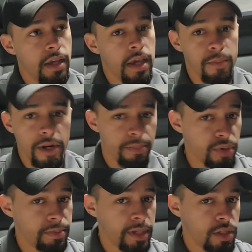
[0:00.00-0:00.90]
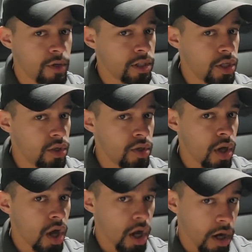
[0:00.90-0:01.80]
And we're going to pre-plan you on a load
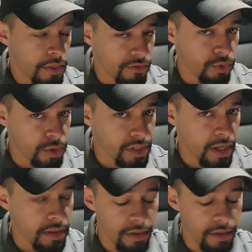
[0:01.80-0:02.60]
on the 14th.